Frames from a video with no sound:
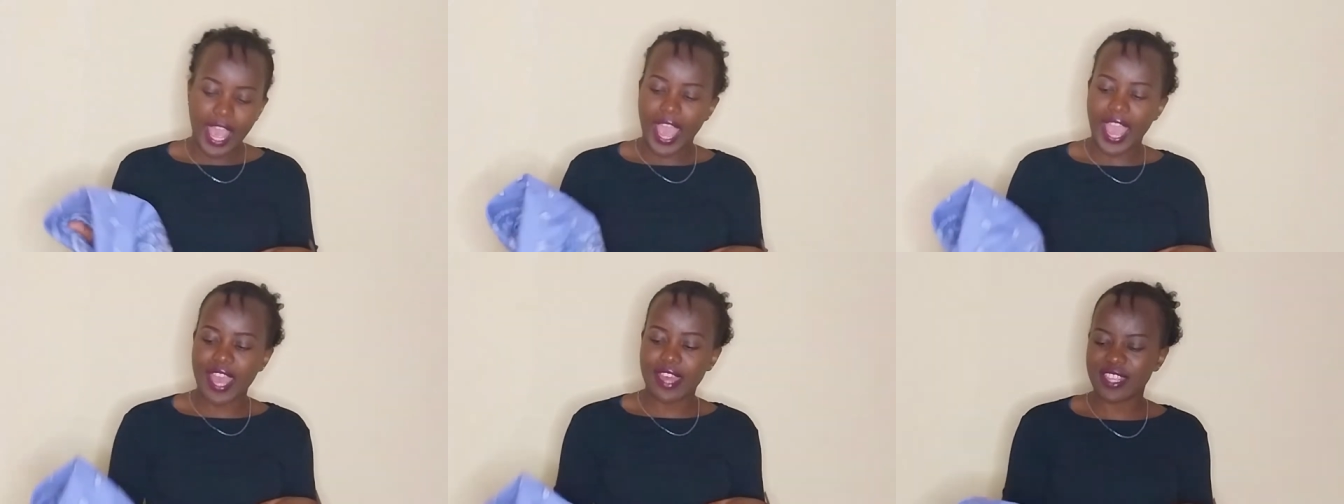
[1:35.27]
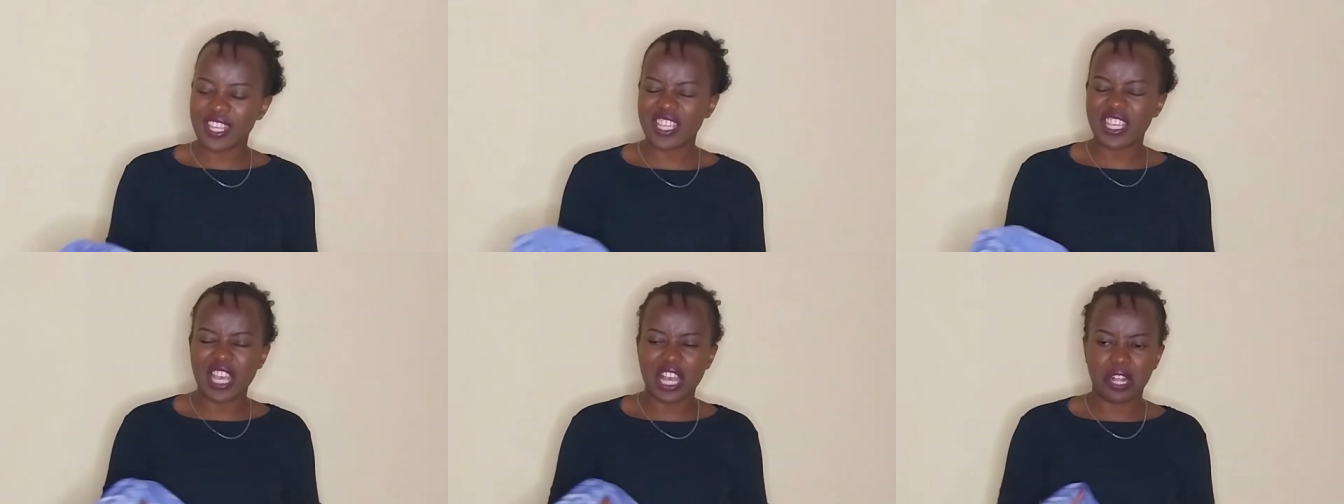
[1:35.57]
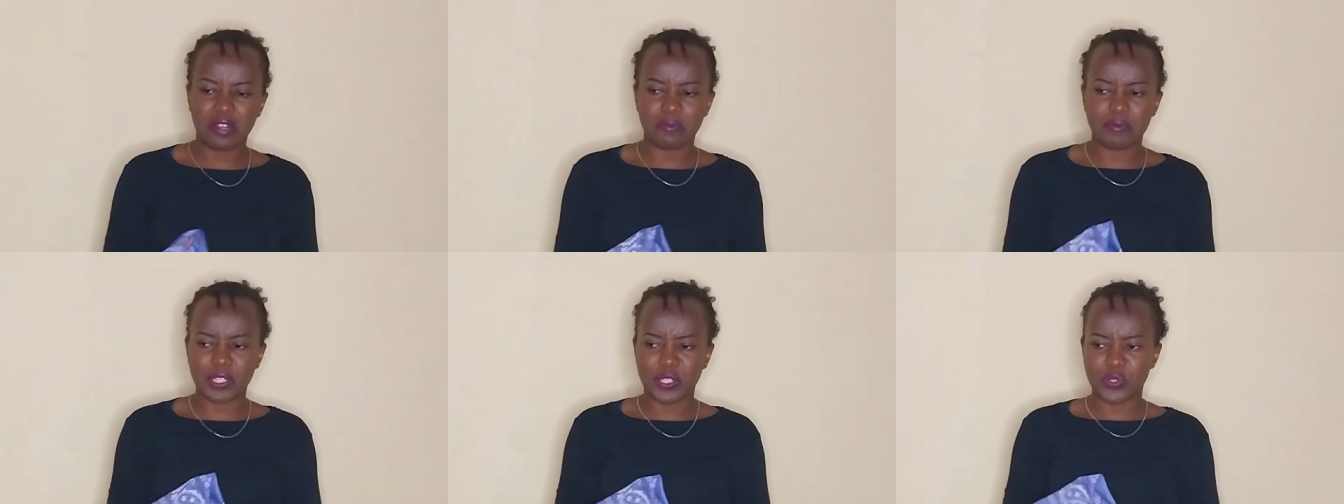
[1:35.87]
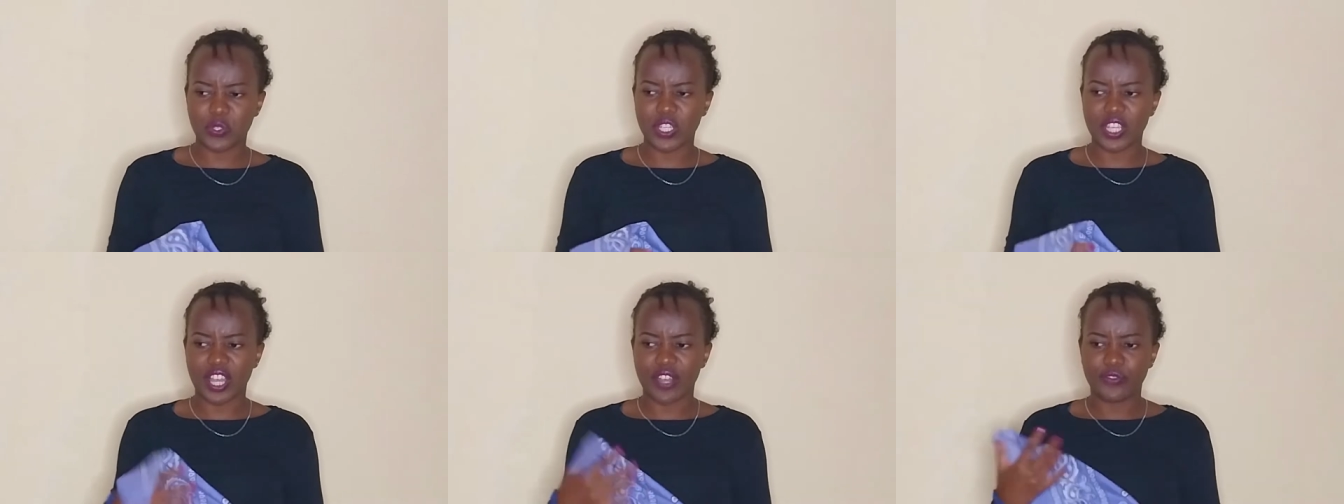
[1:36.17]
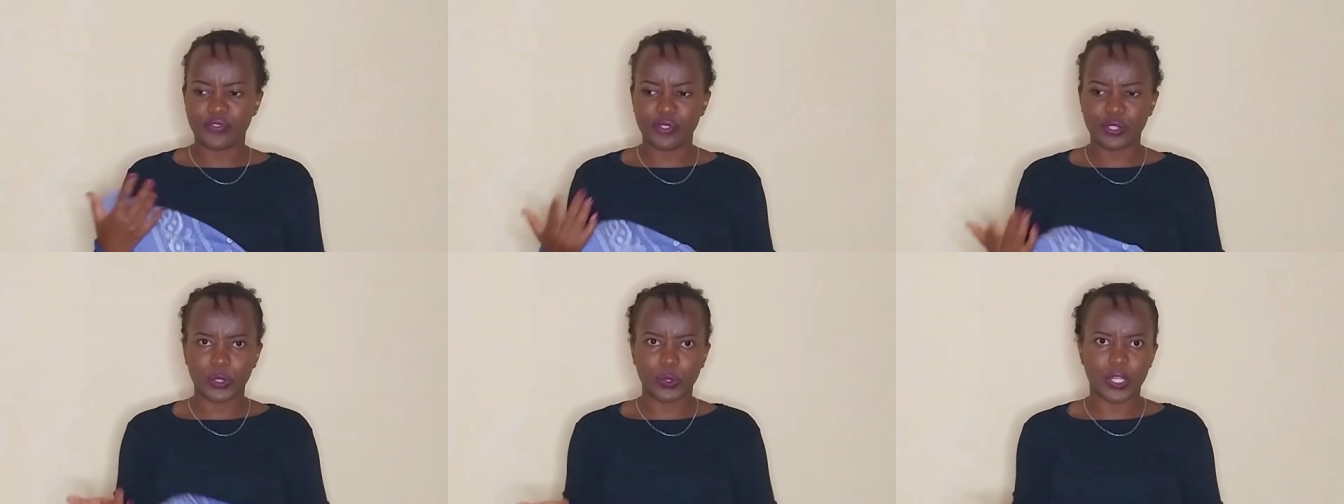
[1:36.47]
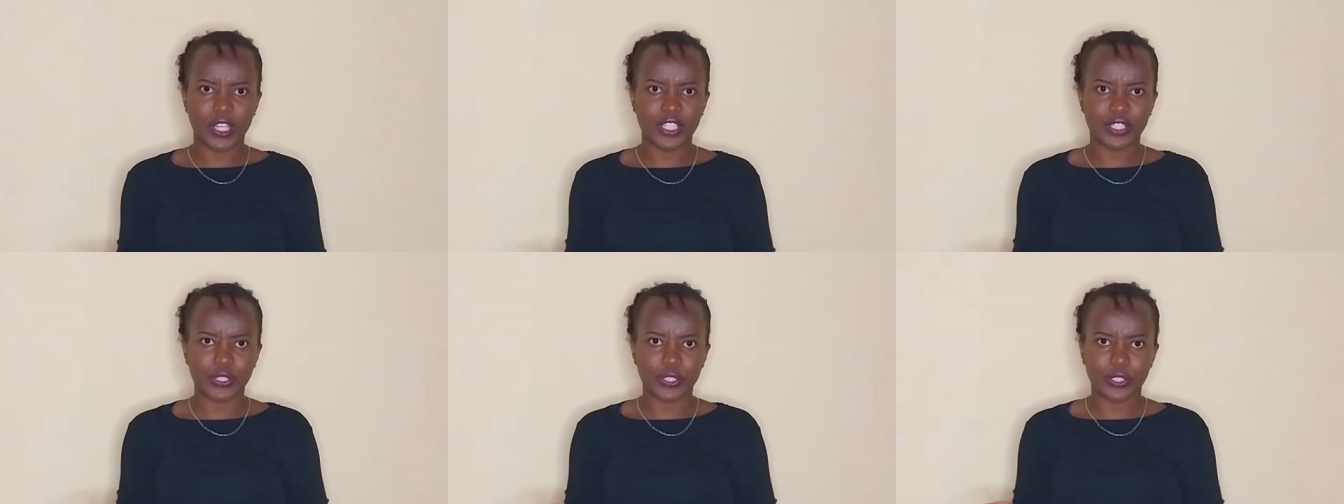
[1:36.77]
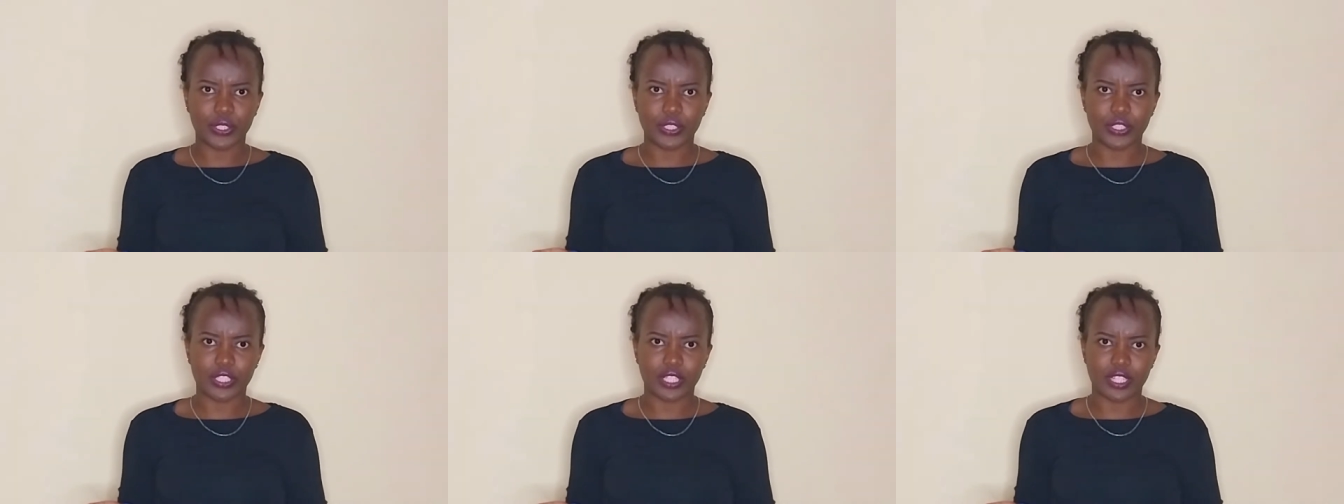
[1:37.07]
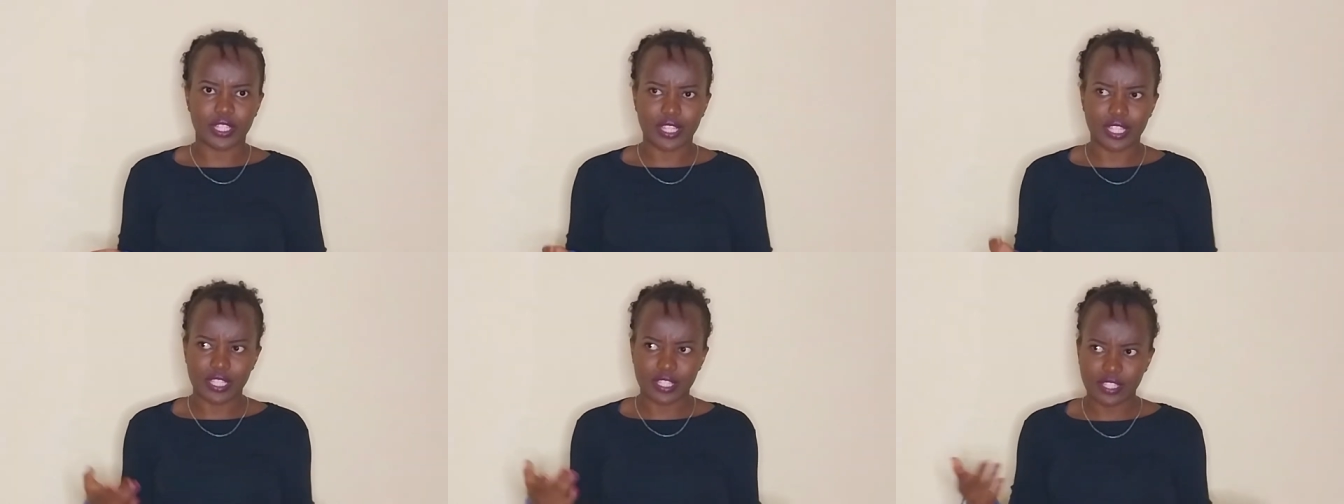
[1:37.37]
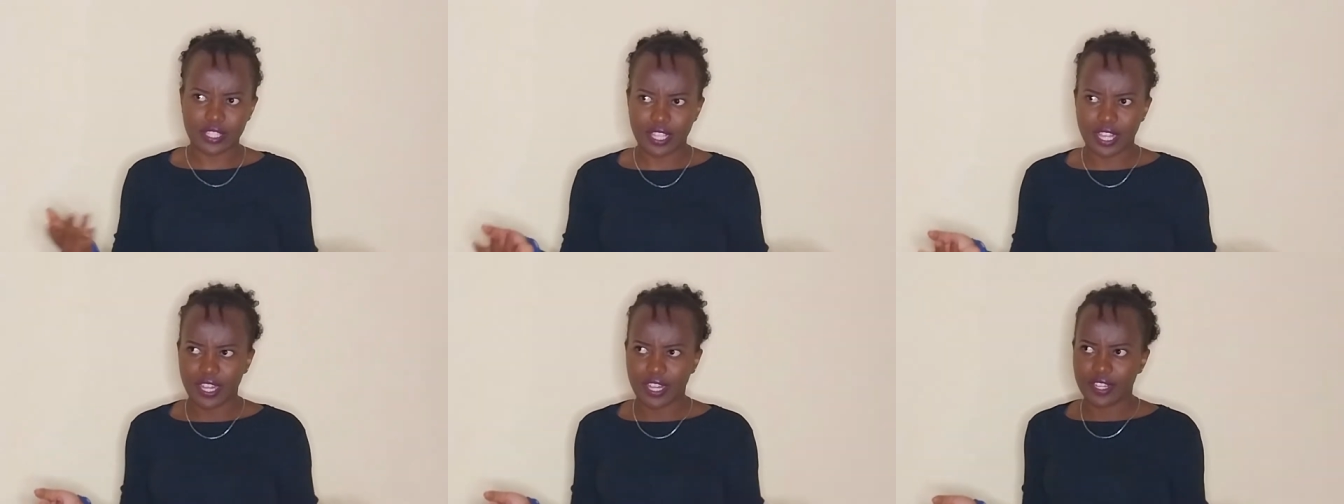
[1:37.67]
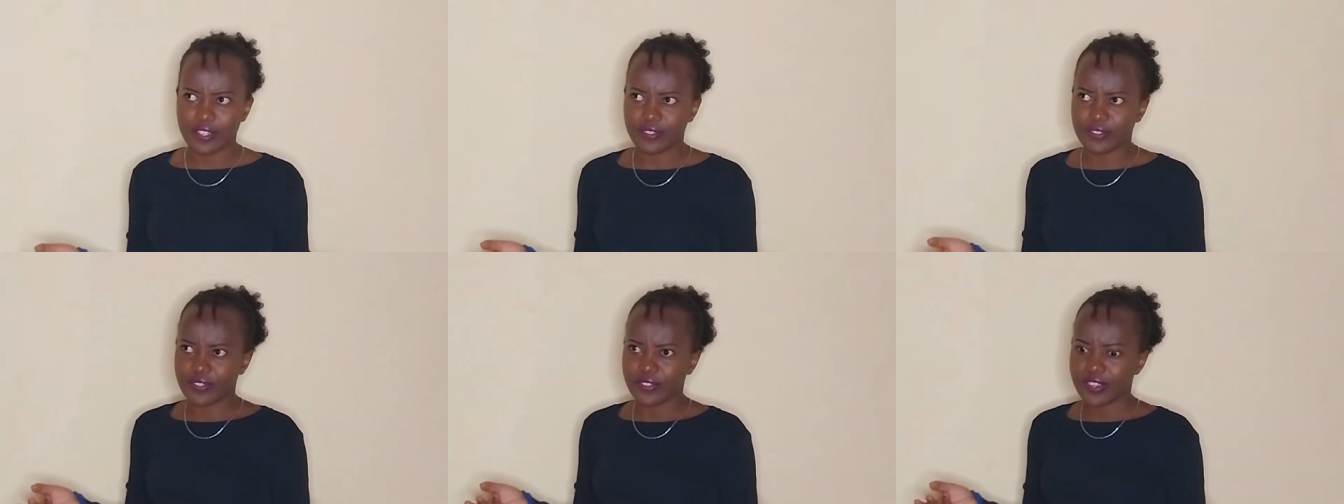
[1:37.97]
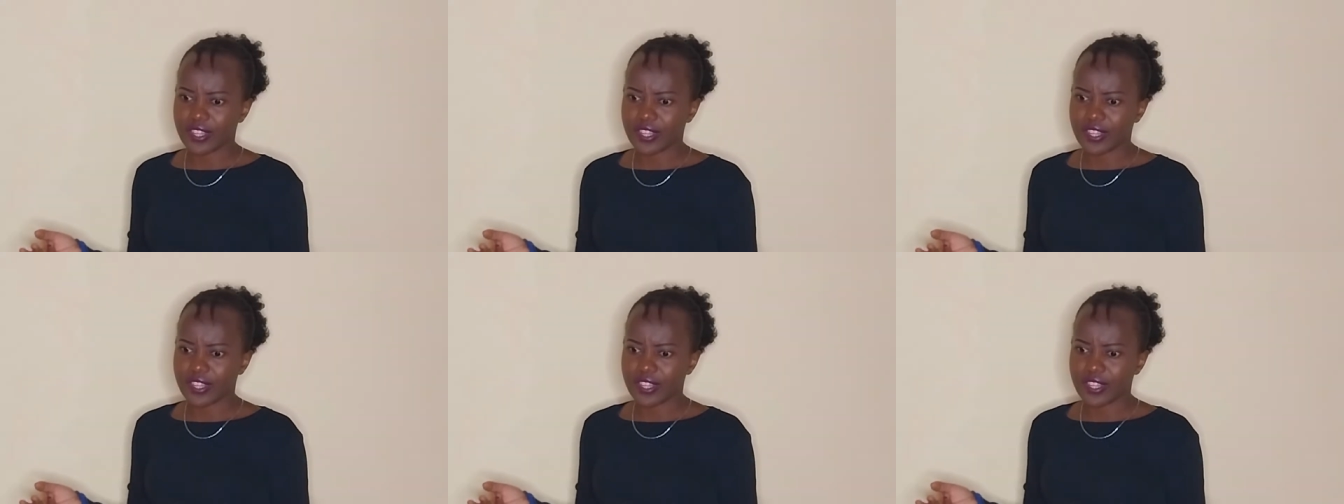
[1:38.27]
I think I'll be doing a full one on the scarf,